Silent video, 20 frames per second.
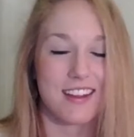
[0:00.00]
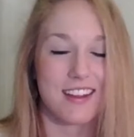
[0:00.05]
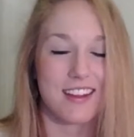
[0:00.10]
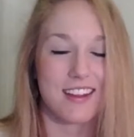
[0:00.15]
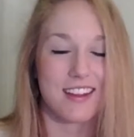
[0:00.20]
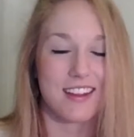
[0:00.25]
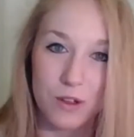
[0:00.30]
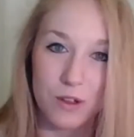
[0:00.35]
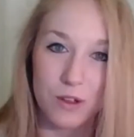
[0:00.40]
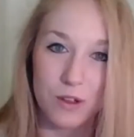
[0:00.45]

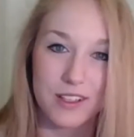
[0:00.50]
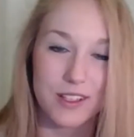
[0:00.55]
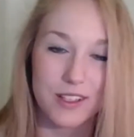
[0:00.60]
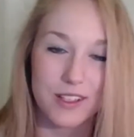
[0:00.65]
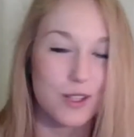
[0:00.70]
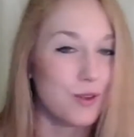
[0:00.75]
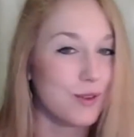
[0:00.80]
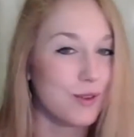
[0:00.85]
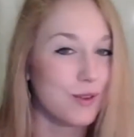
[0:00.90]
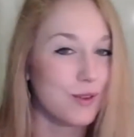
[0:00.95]
cool
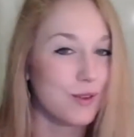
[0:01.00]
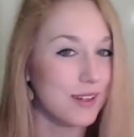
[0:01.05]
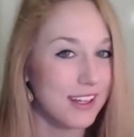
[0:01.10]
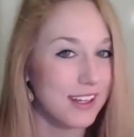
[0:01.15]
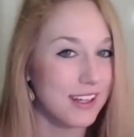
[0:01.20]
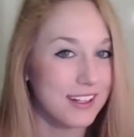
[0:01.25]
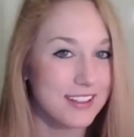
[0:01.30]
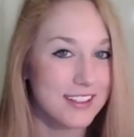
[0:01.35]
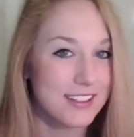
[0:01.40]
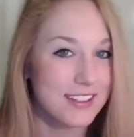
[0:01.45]
and
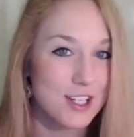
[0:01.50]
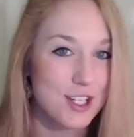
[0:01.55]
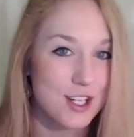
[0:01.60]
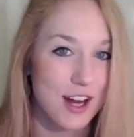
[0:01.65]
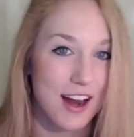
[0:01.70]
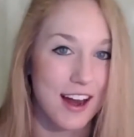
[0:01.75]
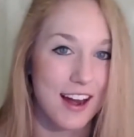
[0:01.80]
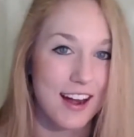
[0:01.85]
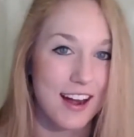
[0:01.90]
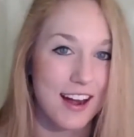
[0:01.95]
unique to
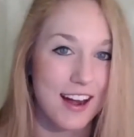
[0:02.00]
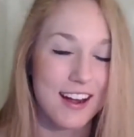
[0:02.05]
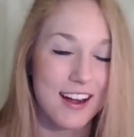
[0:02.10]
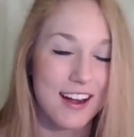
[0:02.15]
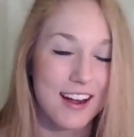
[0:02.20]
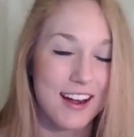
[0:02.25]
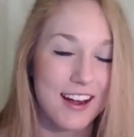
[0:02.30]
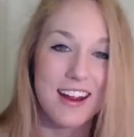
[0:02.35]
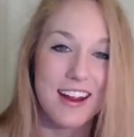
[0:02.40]
share.